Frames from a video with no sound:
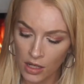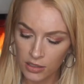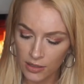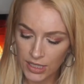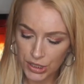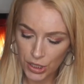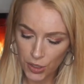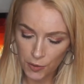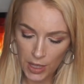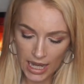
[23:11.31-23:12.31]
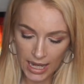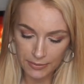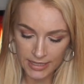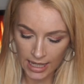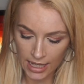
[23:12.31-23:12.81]
So there's 2
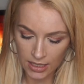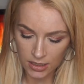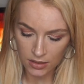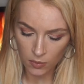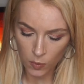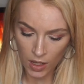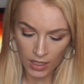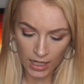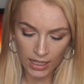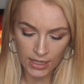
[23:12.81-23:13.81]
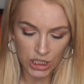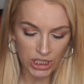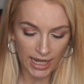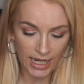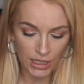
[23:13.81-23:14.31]
lipsticks, one in the
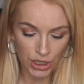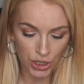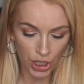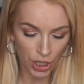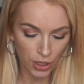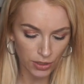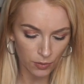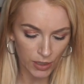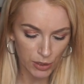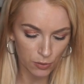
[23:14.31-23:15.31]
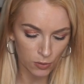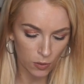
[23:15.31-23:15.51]
shade Nude, which